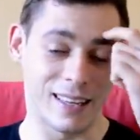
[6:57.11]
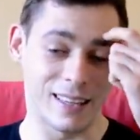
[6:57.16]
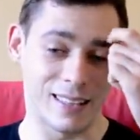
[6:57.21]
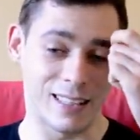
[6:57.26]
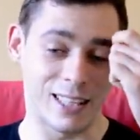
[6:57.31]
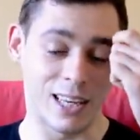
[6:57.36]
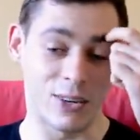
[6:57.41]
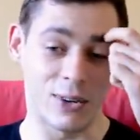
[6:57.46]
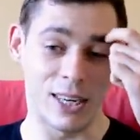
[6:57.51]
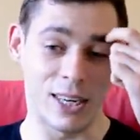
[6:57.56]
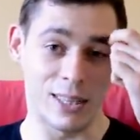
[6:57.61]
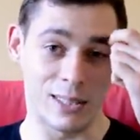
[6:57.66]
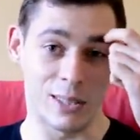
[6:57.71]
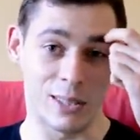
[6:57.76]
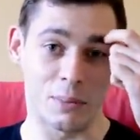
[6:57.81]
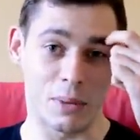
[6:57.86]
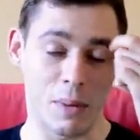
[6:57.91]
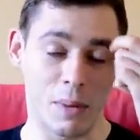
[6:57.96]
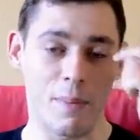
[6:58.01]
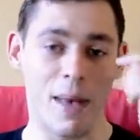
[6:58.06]
generated
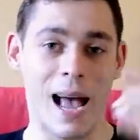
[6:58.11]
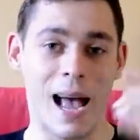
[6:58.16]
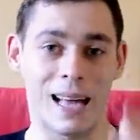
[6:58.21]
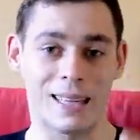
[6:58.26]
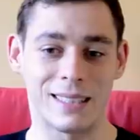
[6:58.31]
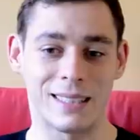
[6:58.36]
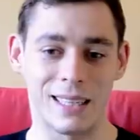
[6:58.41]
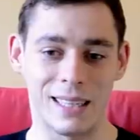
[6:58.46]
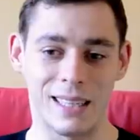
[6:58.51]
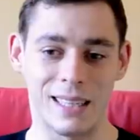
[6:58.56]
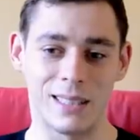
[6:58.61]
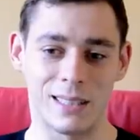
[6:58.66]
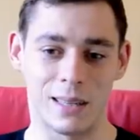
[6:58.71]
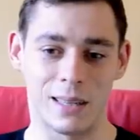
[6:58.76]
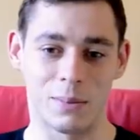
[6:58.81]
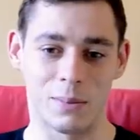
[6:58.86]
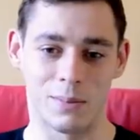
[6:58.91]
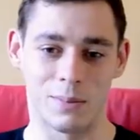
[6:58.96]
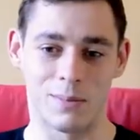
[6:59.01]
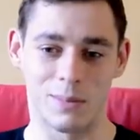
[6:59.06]
some capacity,
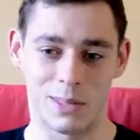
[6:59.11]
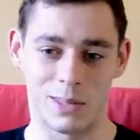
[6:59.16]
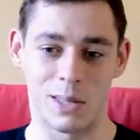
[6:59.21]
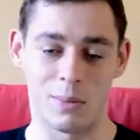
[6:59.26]
some